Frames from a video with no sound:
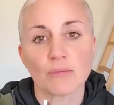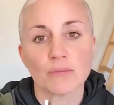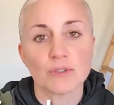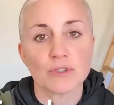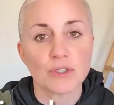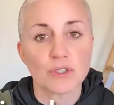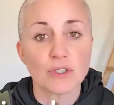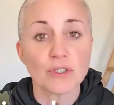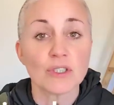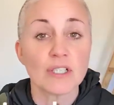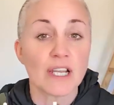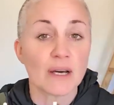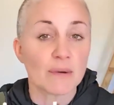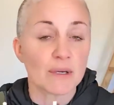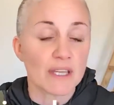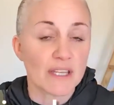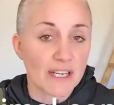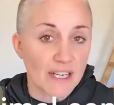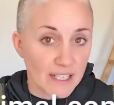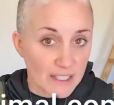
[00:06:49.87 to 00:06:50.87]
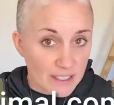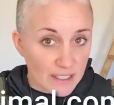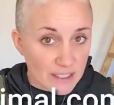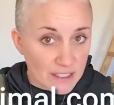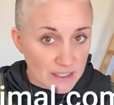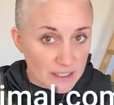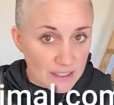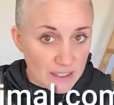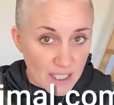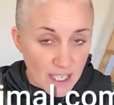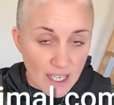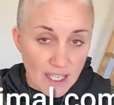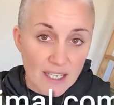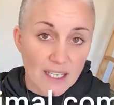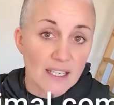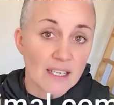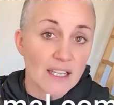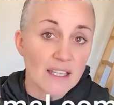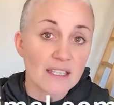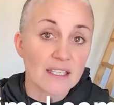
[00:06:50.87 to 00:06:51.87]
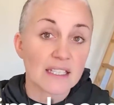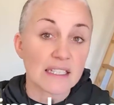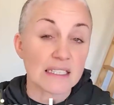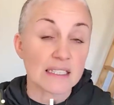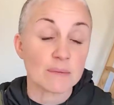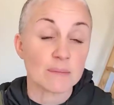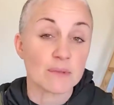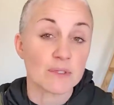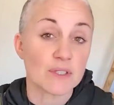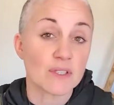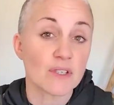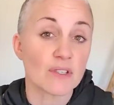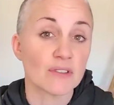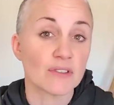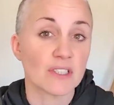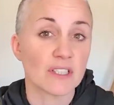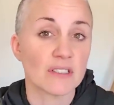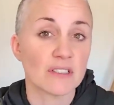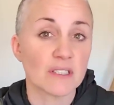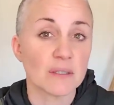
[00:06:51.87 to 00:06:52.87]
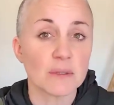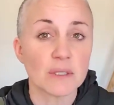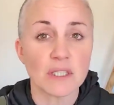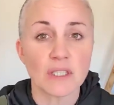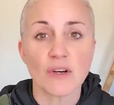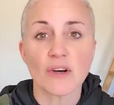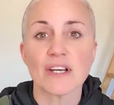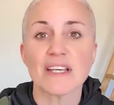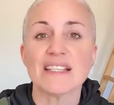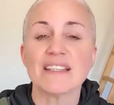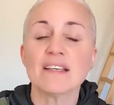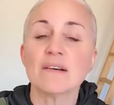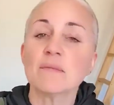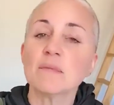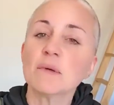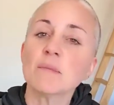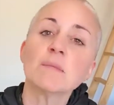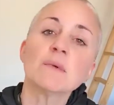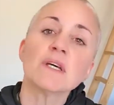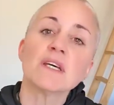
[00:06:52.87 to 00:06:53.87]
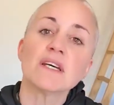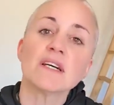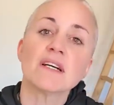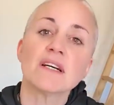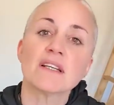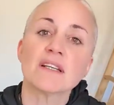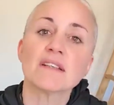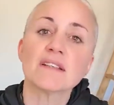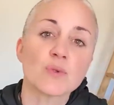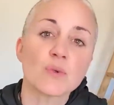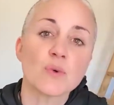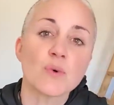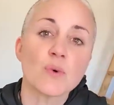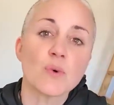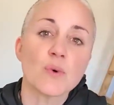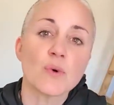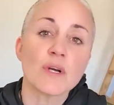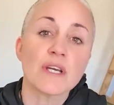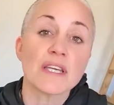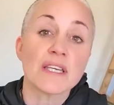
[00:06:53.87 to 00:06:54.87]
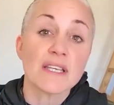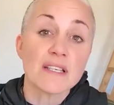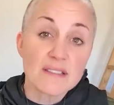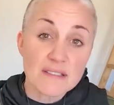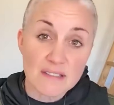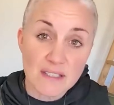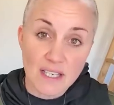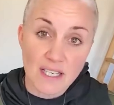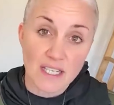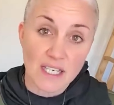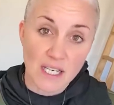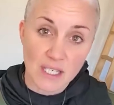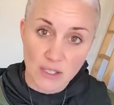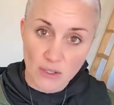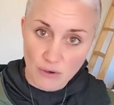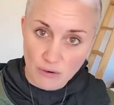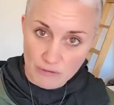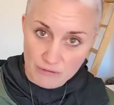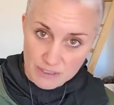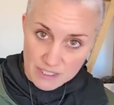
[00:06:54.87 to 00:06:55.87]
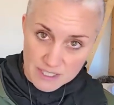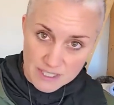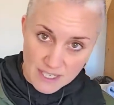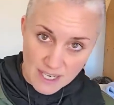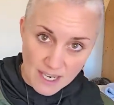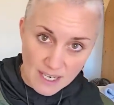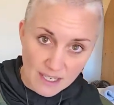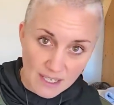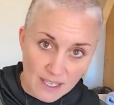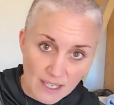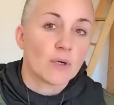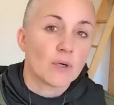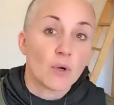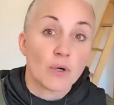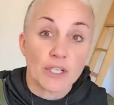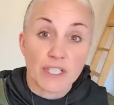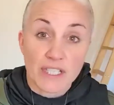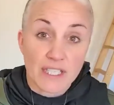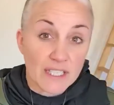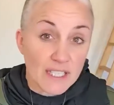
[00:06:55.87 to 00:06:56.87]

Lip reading: I'm going to write it in the description of this video, and I'll also leave his official original Instagram.